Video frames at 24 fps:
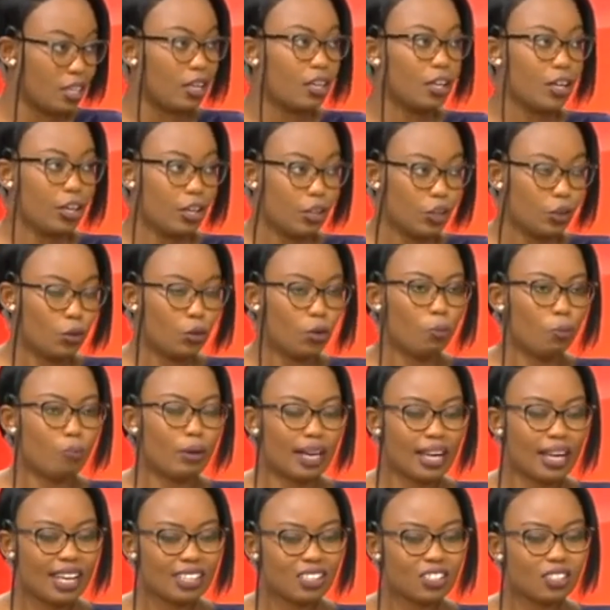Fund. You know,
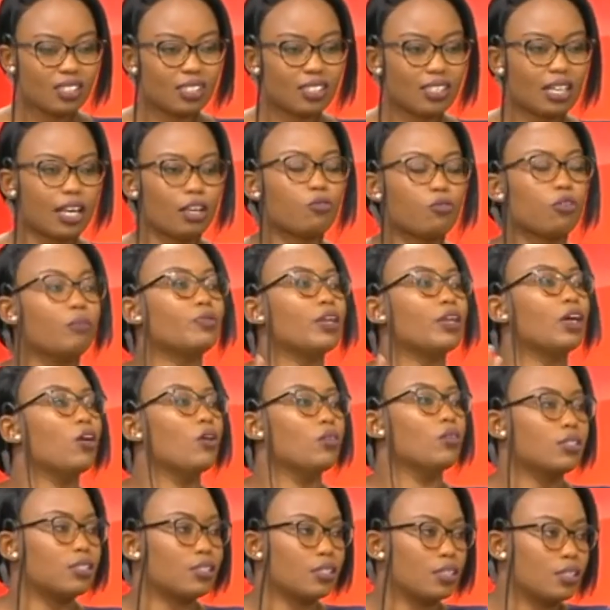but let's just start from the
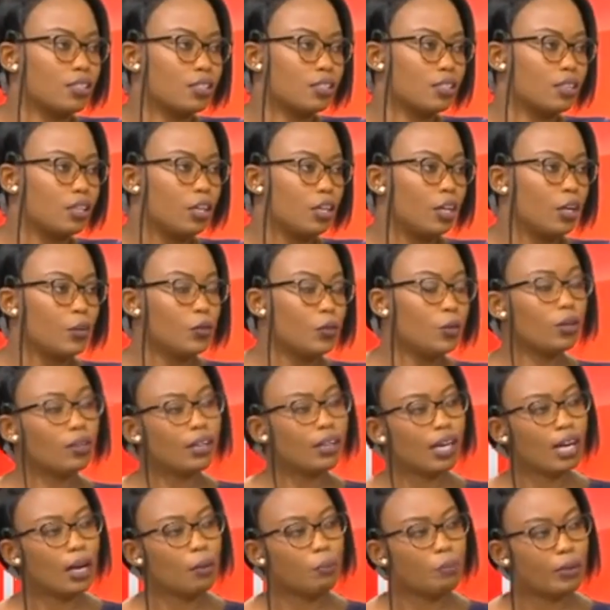onset.
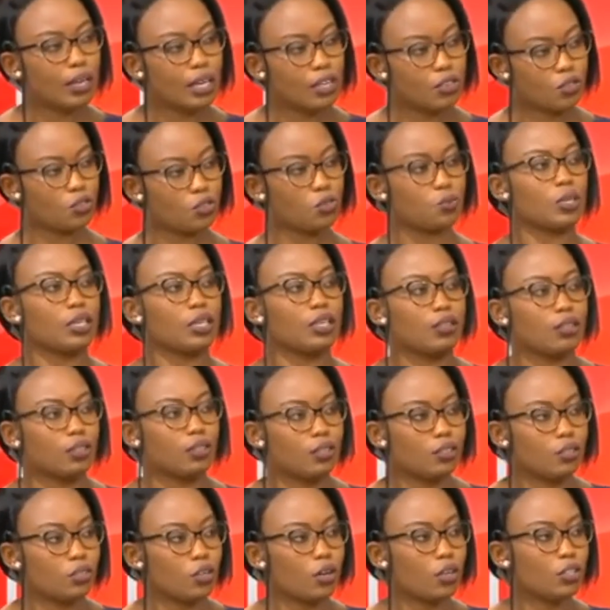During the campaign trail,
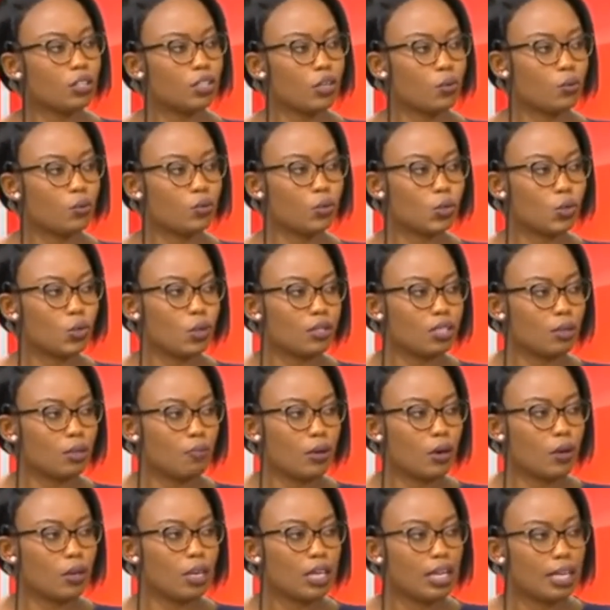Dr. Ruto talked
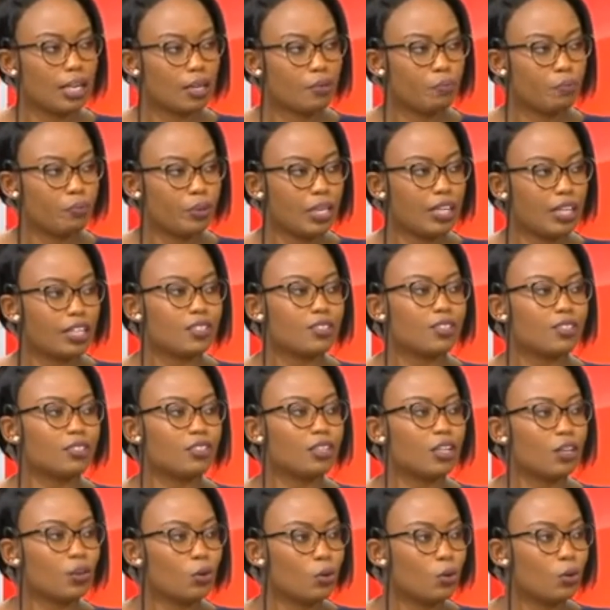about it being
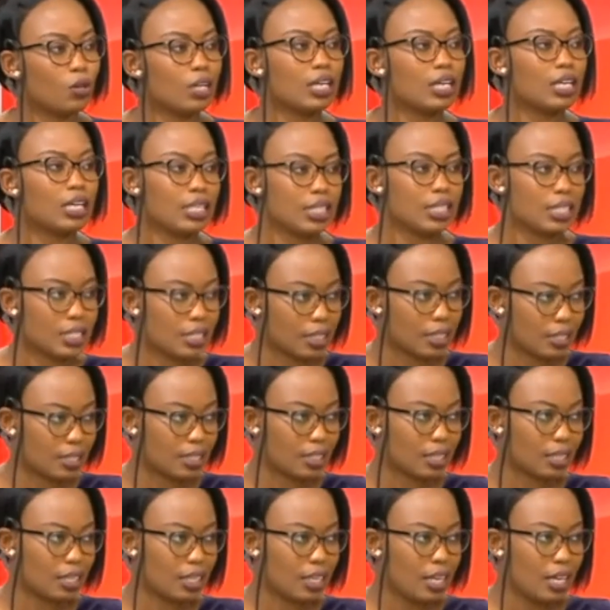zero
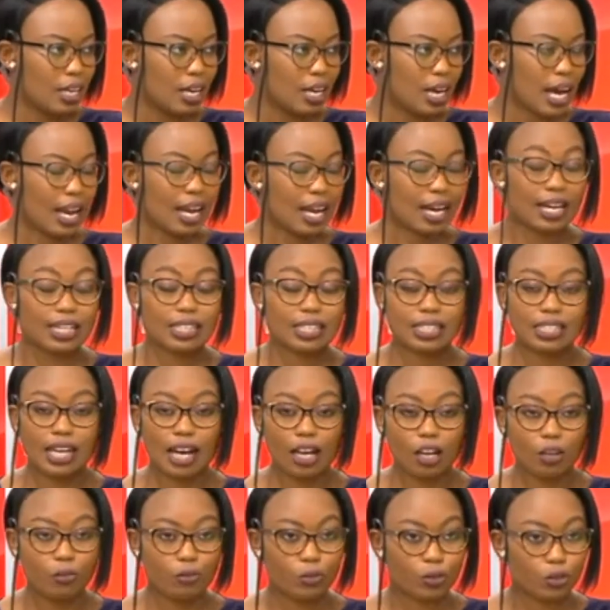interest. And I can
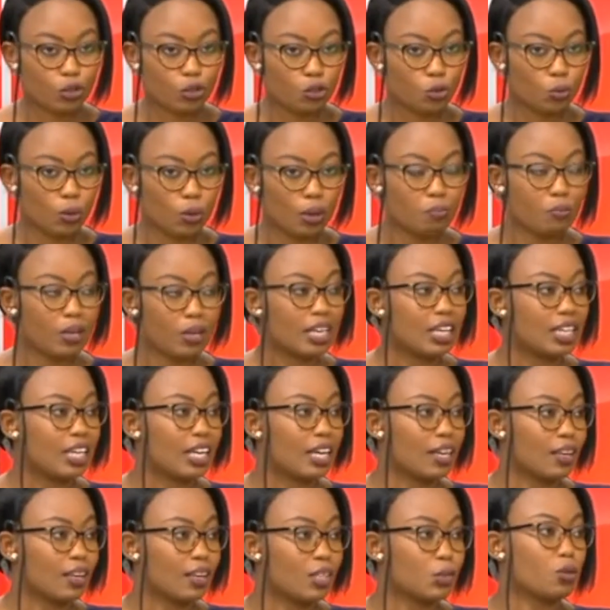tell you for sure many
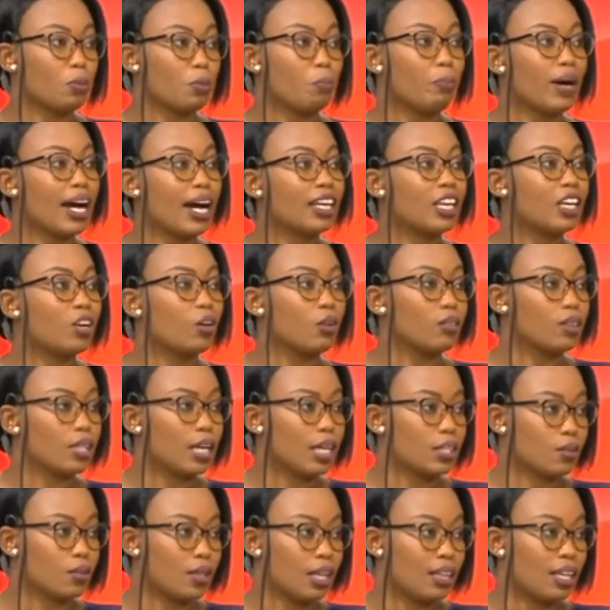Kenyans were backing on
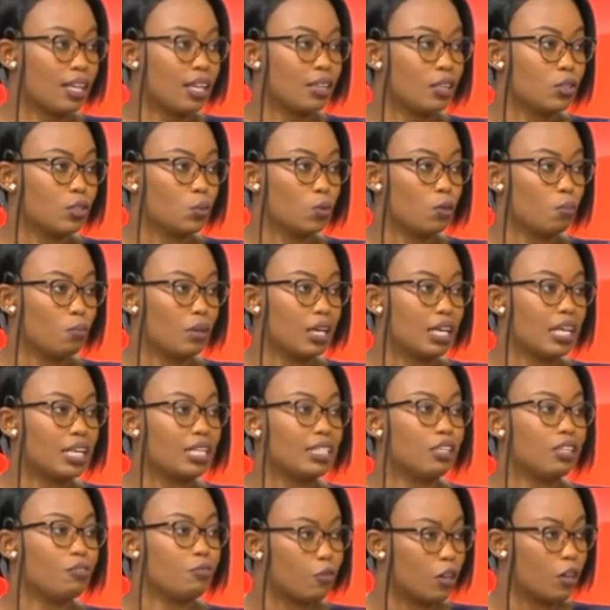that so that then this would make
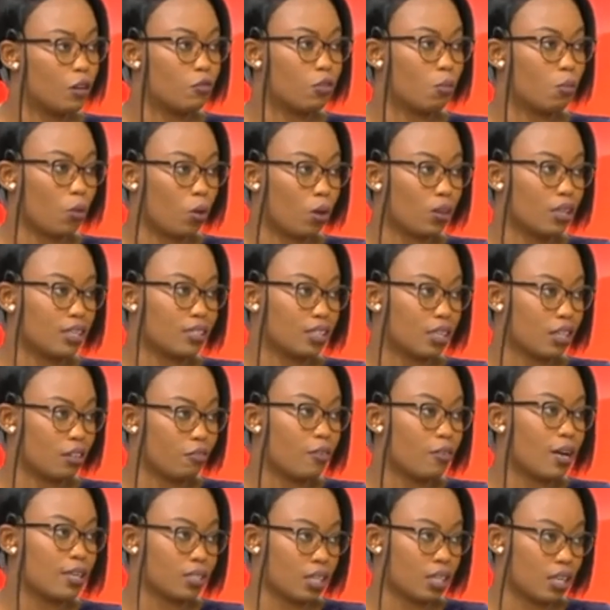it different from all these other
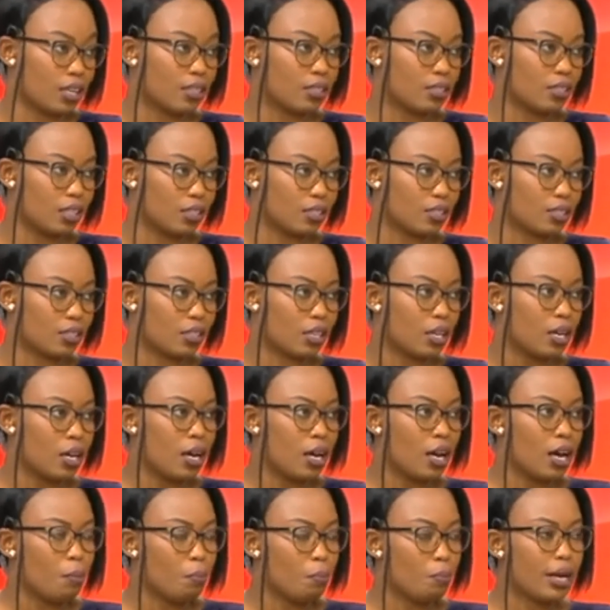funds that exist.
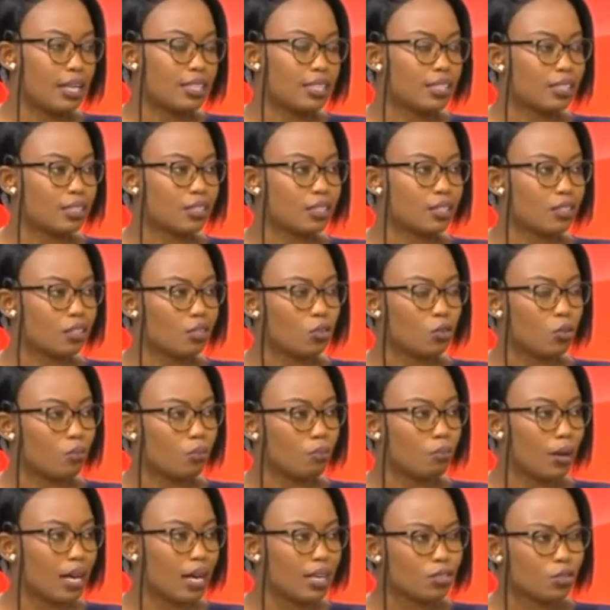But, you know,
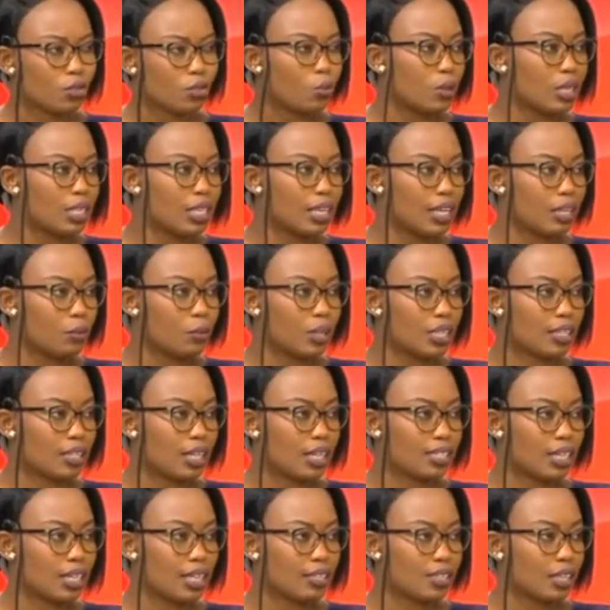months or weeks, weeks
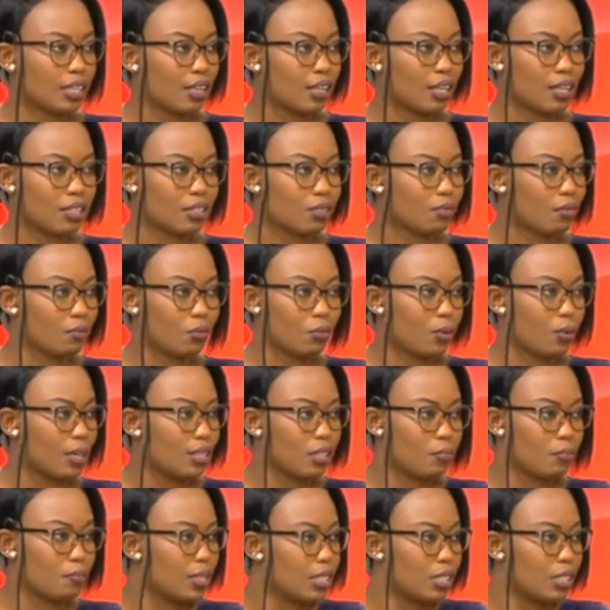later, he said that,
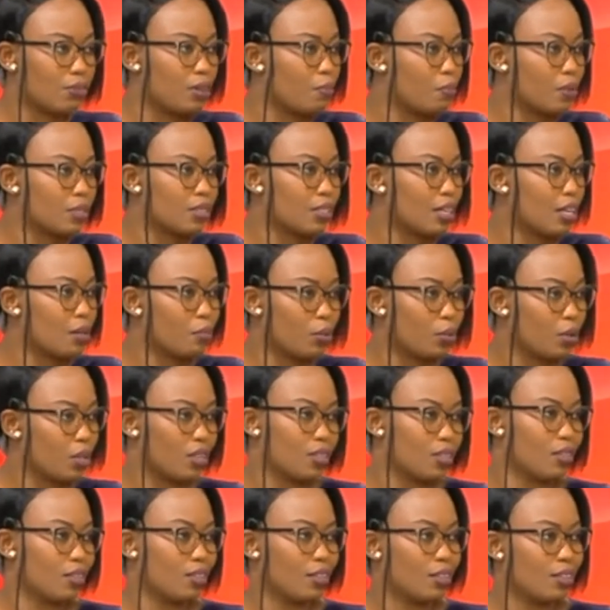where's the Patiwa Pesa ya
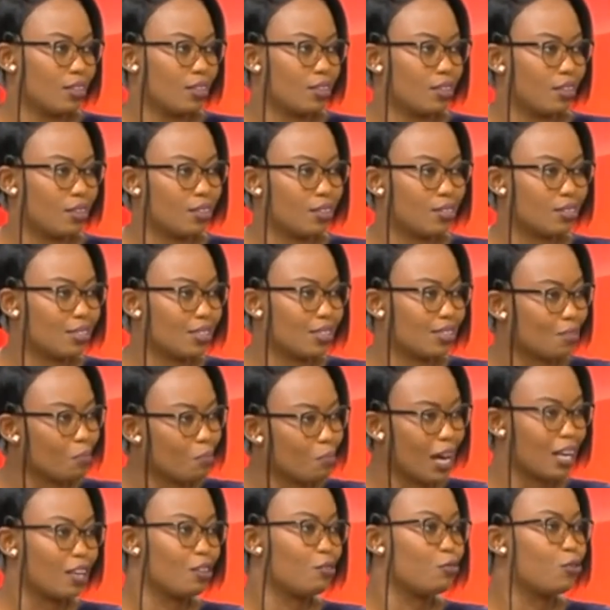Bure? this is
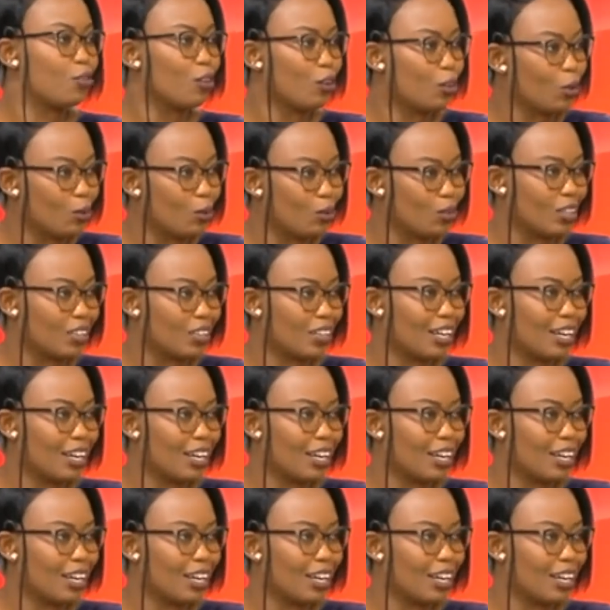money for loan.